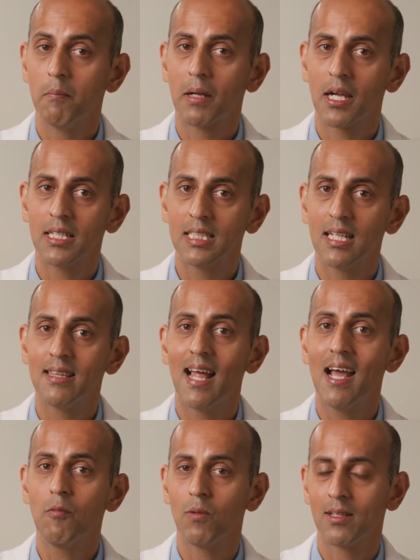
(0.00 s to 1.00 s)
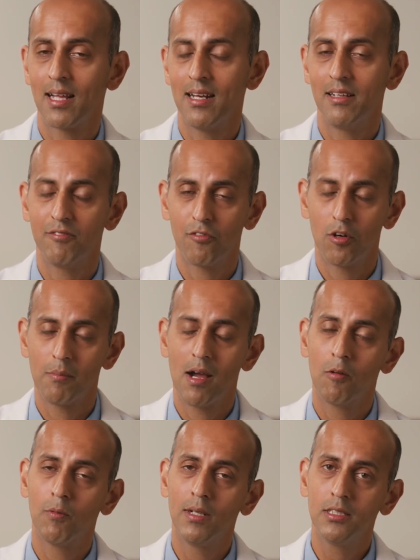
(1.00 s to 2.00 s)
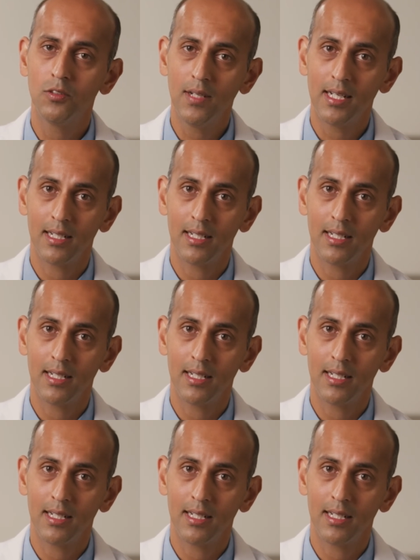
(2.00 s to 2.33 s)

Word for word: because that will then inform how we treat